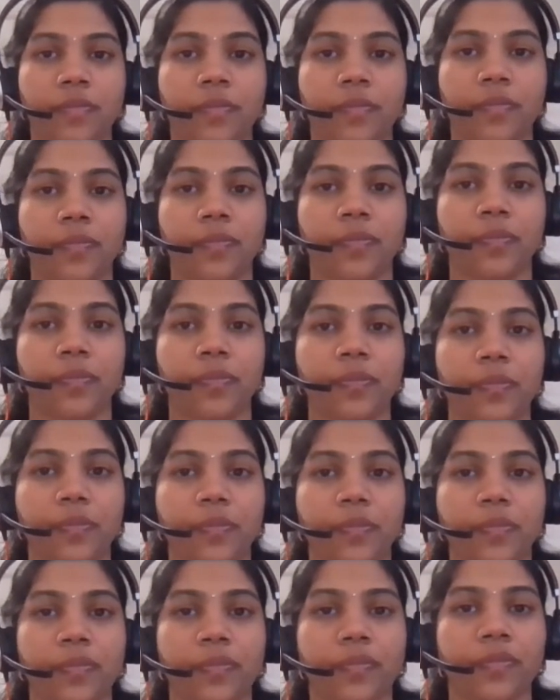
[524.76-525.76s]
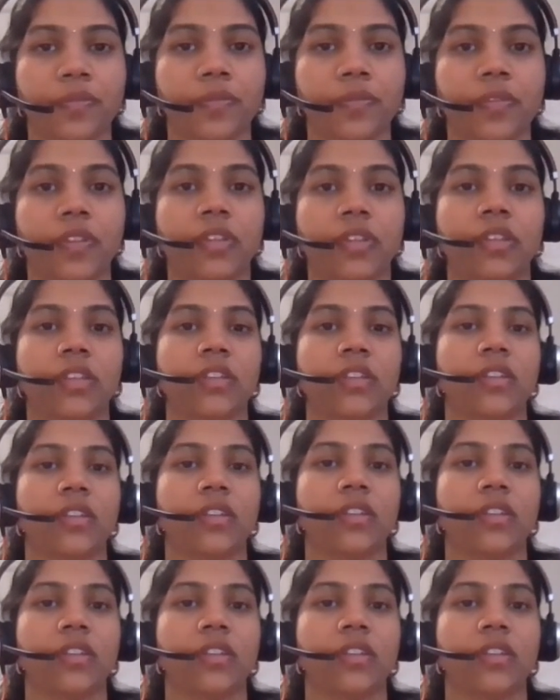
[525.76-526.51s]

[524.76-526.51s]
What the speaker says: Nothing is said.